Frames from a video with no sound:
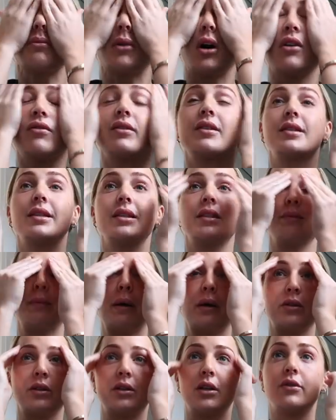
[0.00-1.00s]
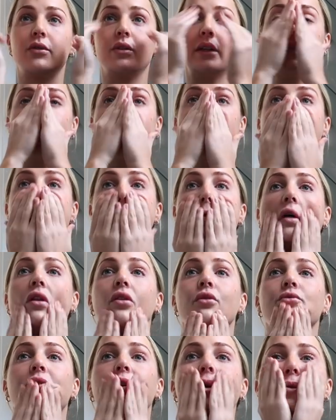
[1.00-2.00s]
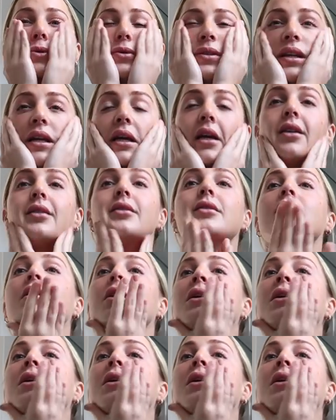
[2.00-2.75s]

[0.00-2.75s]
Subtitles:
obviously smells lovely because it's got the rose in it,